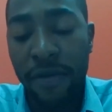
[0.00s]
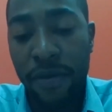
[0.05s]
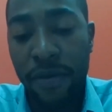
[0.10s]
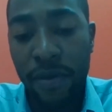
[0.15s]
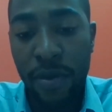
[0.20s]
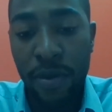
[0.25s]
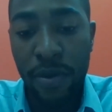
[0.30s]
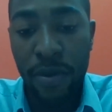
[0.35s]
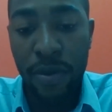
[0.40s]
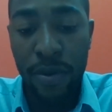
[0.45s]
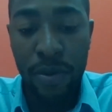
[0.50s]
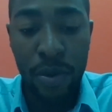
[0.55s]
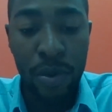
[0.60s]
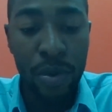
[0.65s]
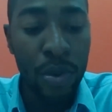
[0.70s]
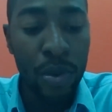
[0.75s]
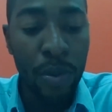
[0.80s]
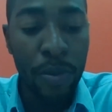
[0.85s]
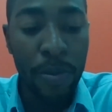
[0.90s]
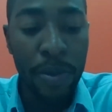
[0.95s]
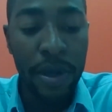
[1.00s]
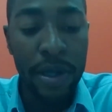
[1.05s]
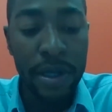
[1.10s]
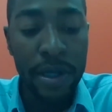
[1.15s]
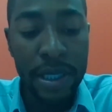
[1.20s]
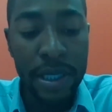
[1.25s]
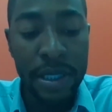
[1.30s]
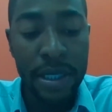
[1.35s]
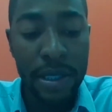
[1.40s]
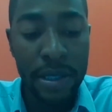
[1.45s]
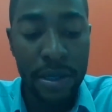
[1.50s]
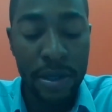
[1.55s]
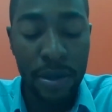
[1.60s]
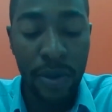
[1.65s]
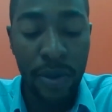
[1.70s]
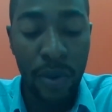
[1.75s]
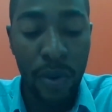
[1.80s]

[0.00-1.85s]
You have to, to build it.